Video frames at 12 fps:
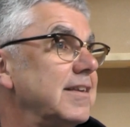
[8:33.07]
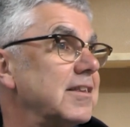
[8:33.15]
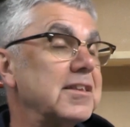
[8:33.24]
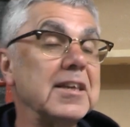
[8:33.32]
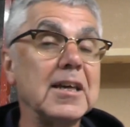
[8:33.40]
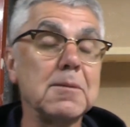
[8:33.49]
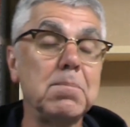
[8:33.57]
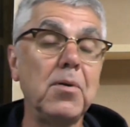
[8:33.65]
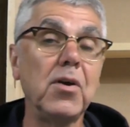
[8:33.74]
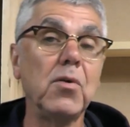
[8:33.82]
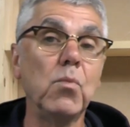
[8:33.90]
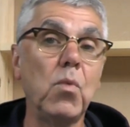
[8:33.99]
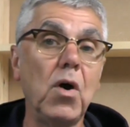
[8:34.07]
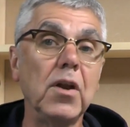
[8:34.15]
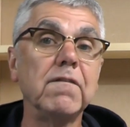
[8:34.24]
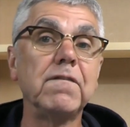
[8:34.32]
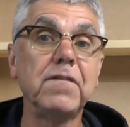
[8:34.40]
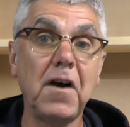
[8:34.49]

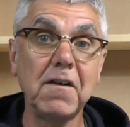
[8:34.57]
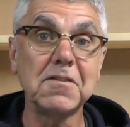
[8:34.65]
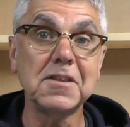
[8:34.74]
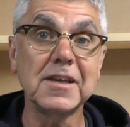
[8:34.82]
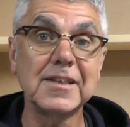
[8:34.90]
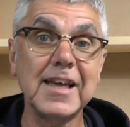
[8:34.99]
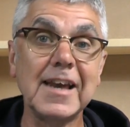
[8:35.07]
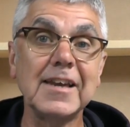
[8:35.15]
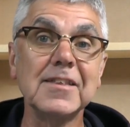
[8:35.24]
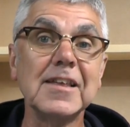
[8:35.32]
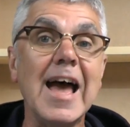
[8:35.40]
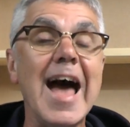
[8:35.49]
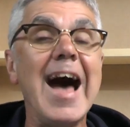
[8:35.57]
6.156 seconds,